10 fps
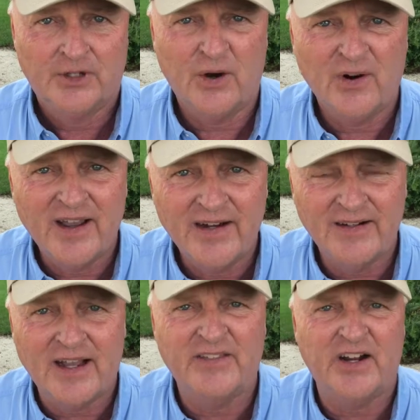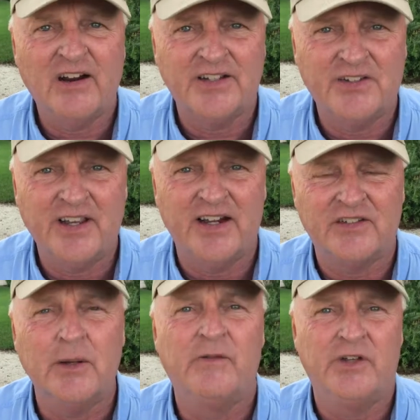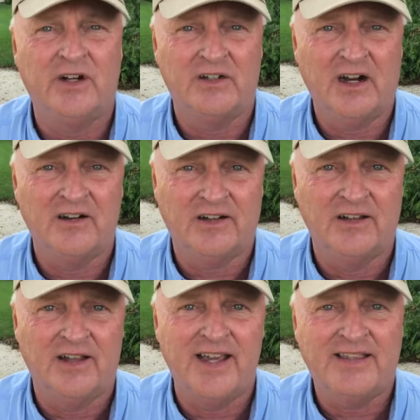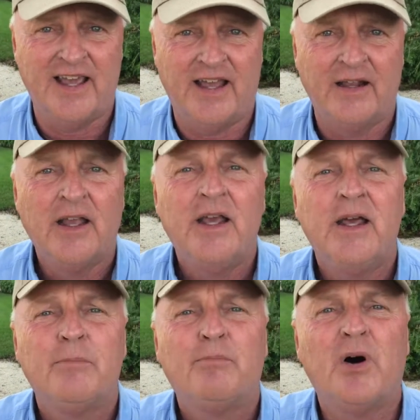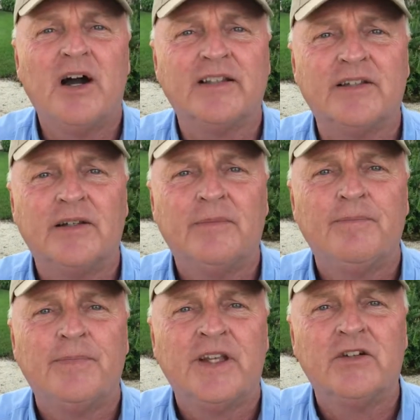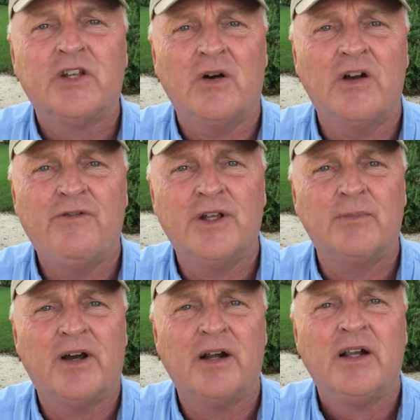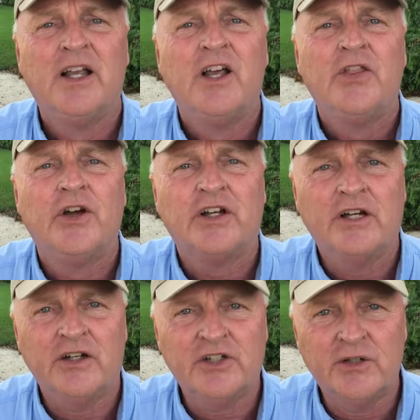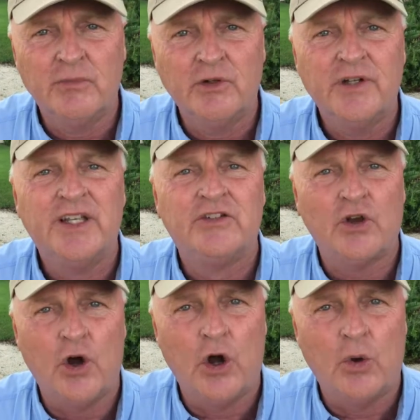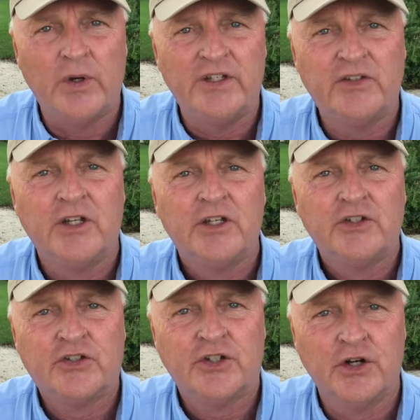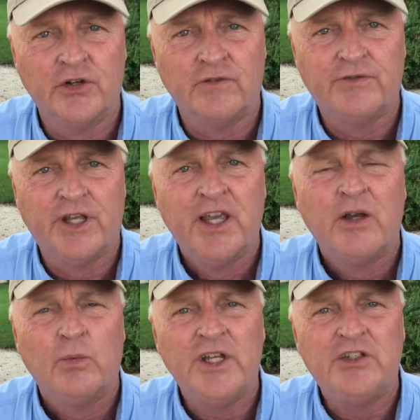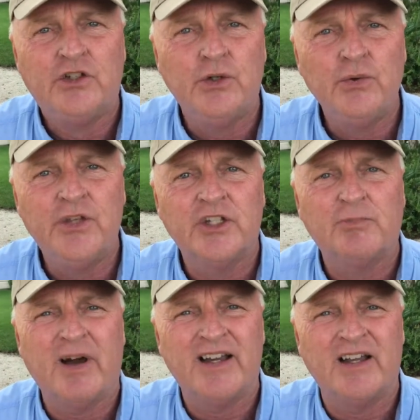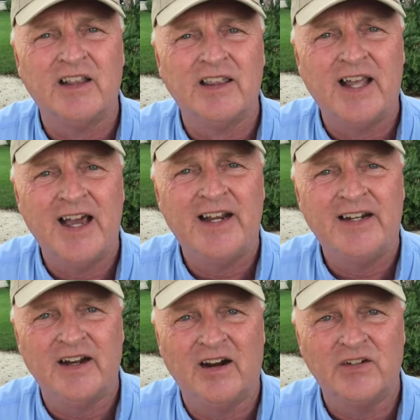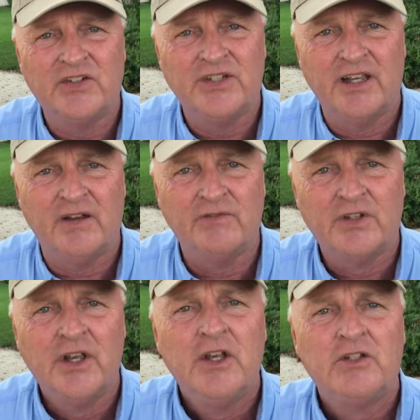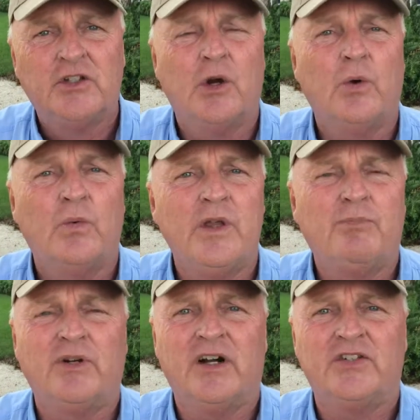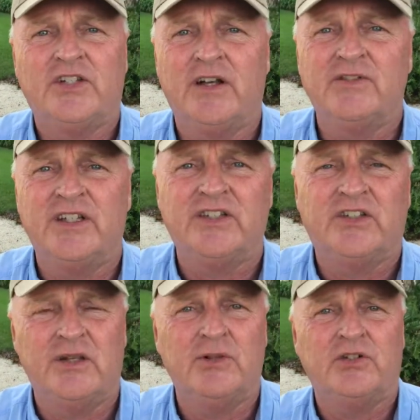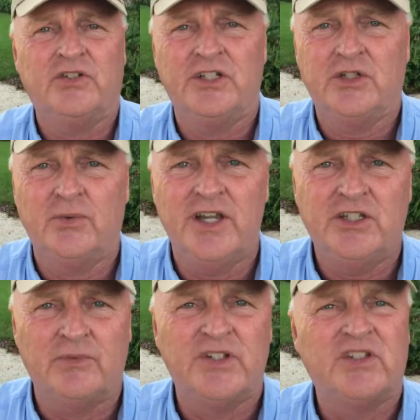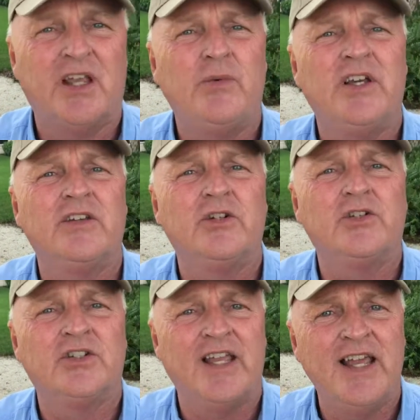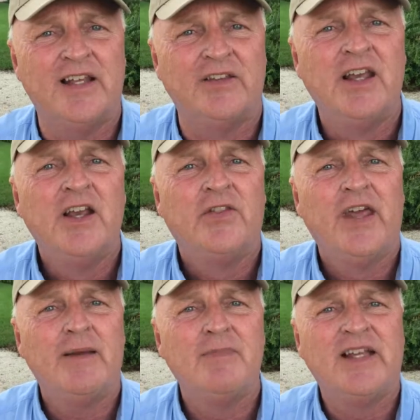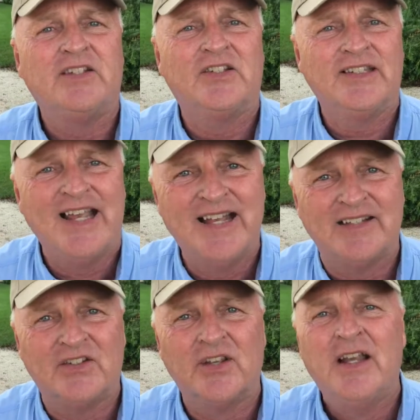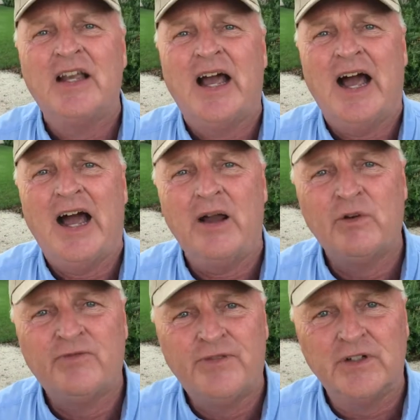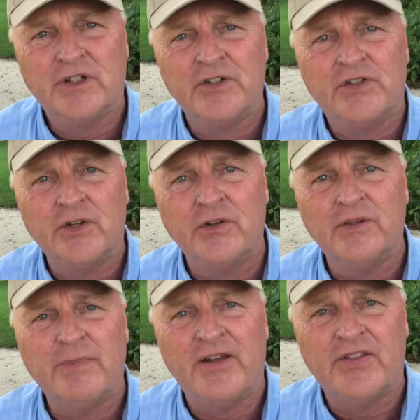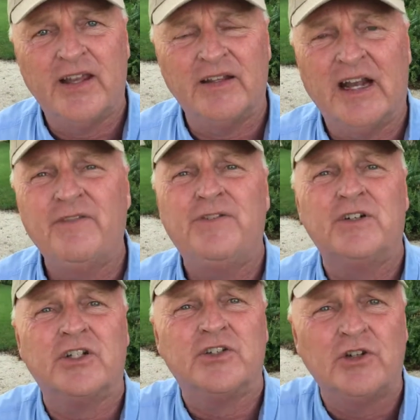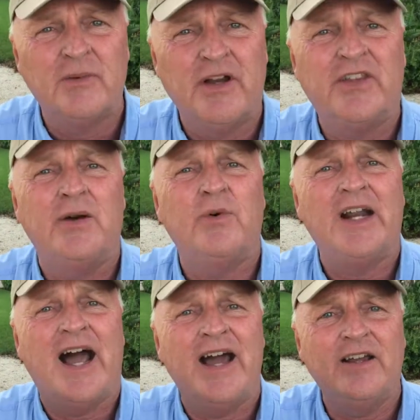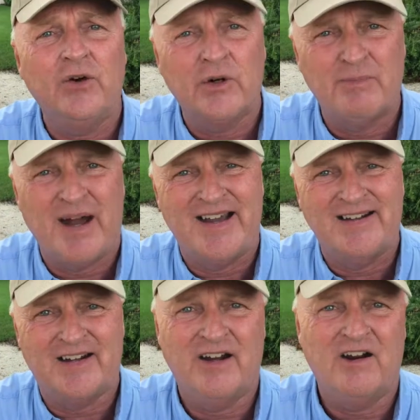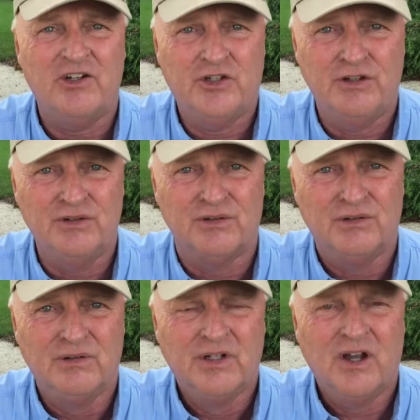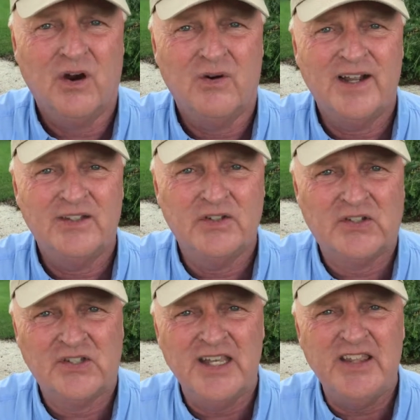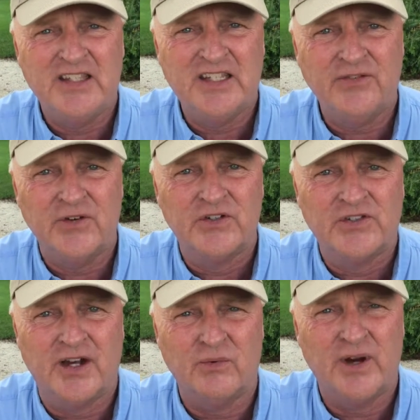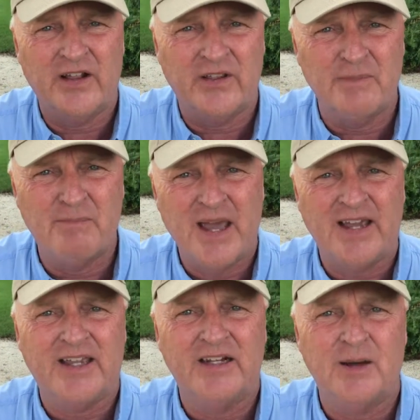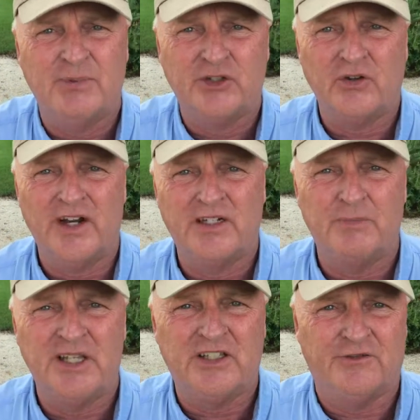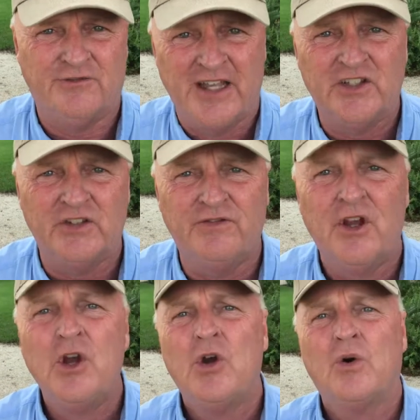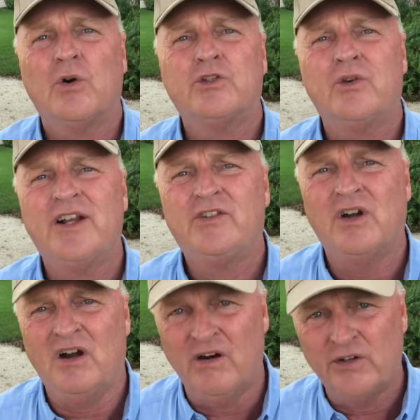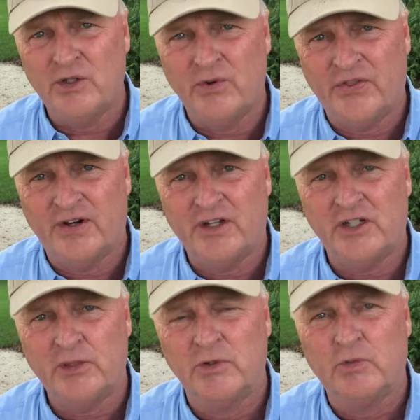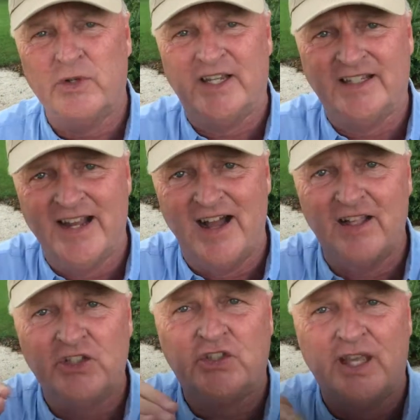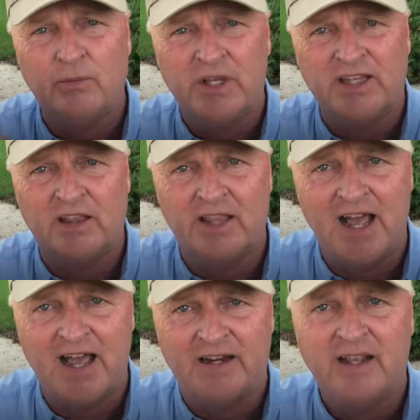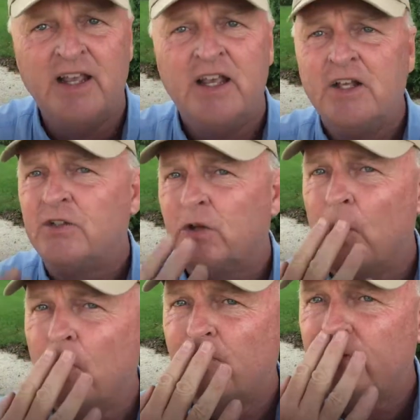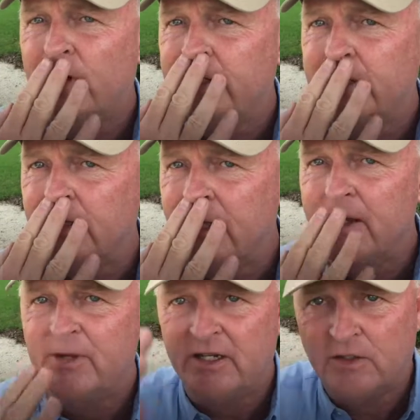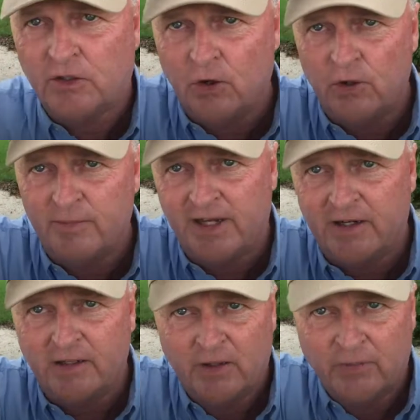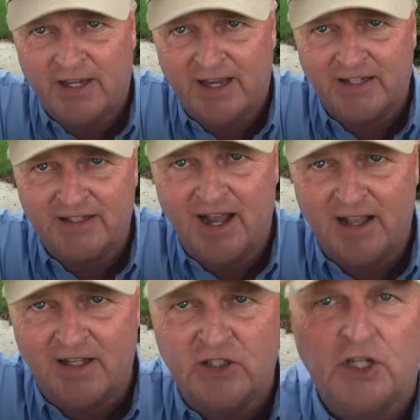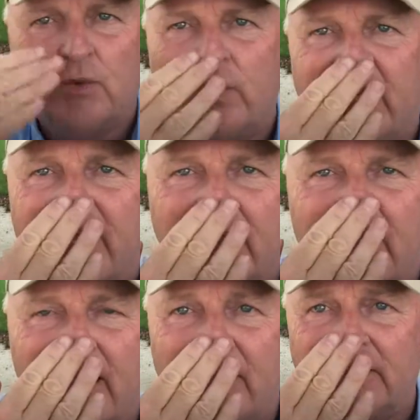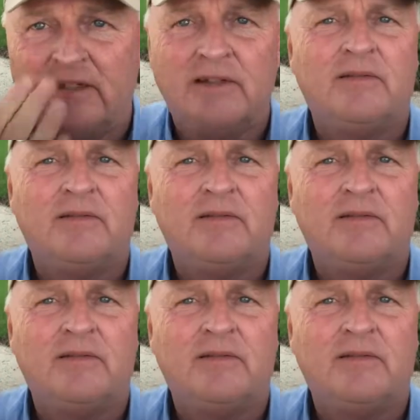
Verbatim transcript: All right? There I said it. Some of you aren't, aren't going to like that. But here's how I feel about it the customer is always served. We do this by aligning ourselves. So we put ourselves in a similar situation. We say we understand. That makes sense. I would feel concerned about that. I feel concerned about that when I go to buy a car too. All right, you see the difference there rather than backing up and trying to be defensive or trying to argue with our customers. We acknowledge, then we align. So front end alignment, gold medal, we got acknowledge, we got align.